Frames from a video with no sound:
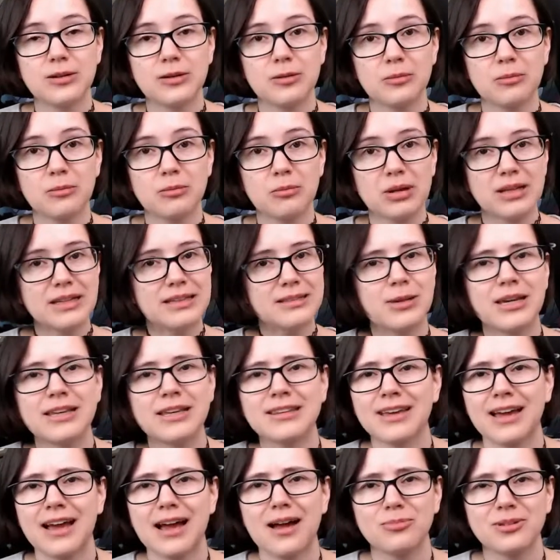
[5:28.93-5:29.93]
Please make
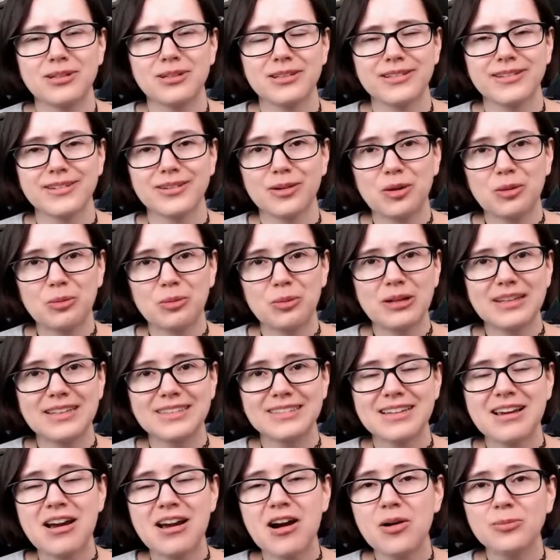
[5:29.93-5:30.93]
that happen. Please,
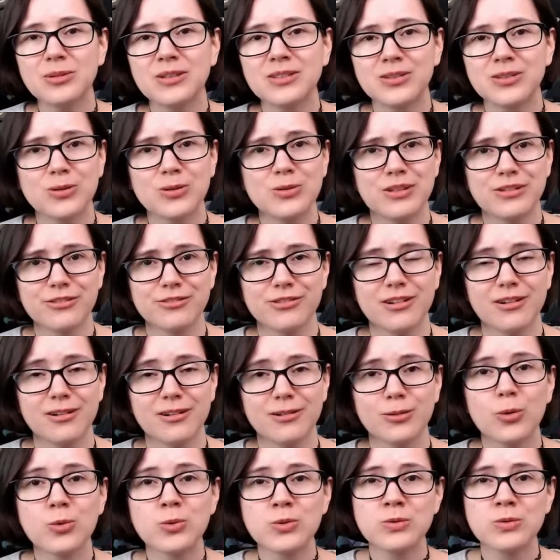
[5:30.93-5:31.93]
it can't be so
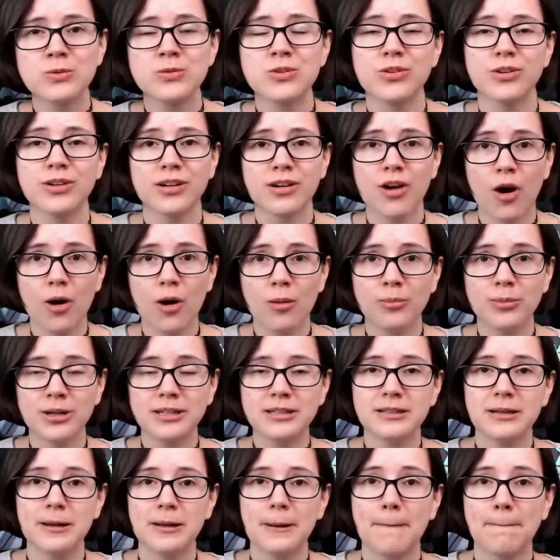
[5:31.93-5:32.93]
difficult. Also, during combat,
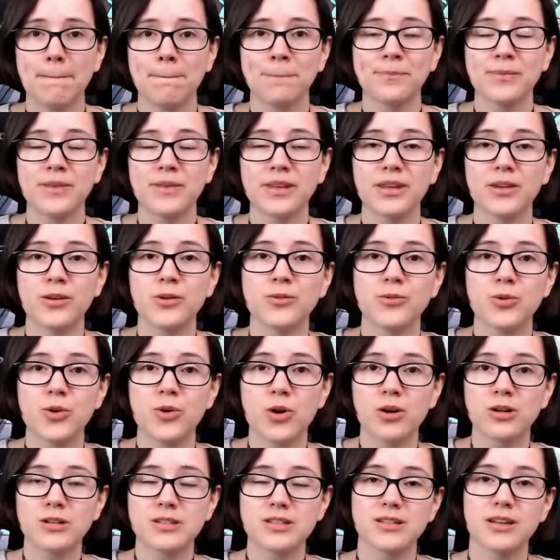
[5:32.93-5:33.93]
you've
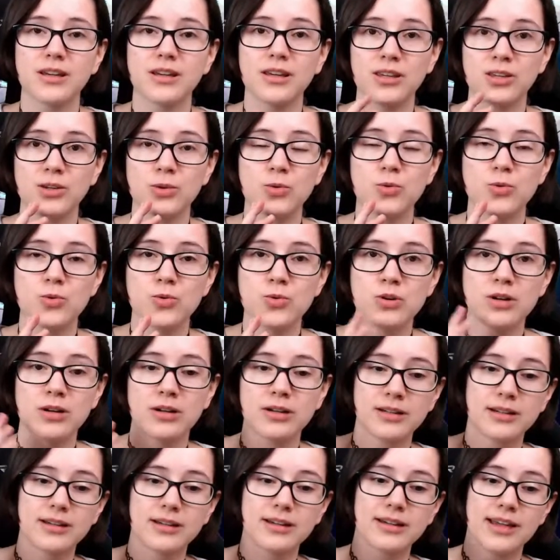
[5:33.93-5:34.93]
got your
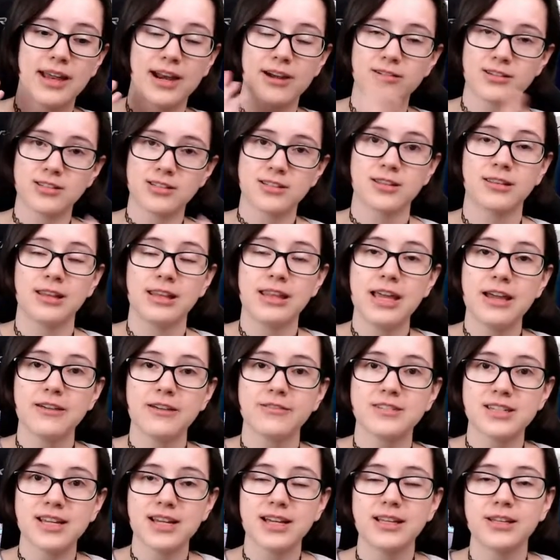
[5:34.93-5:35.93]
characters on the
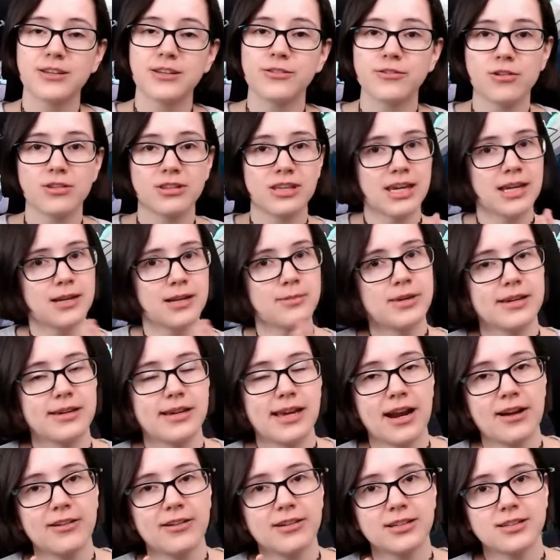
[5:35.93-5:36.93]
left side, you've got the enemy
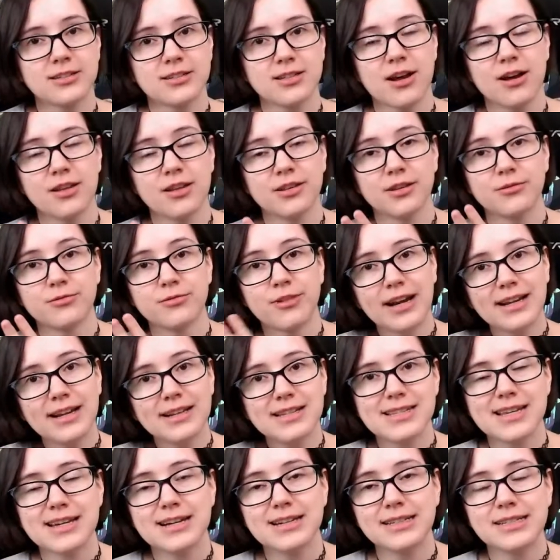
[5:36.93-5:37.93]
characters on the right
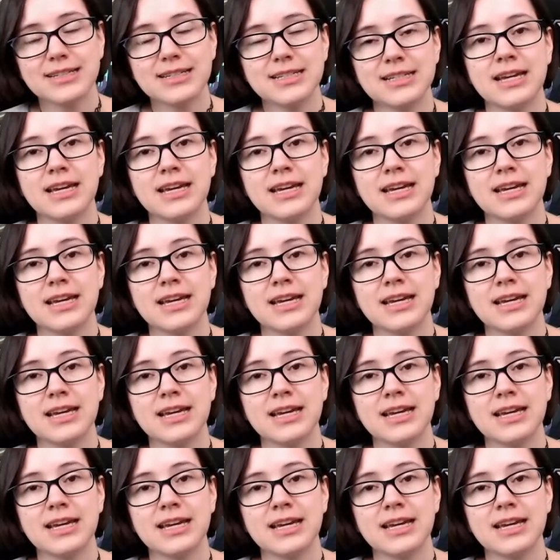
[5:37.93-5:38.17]
side,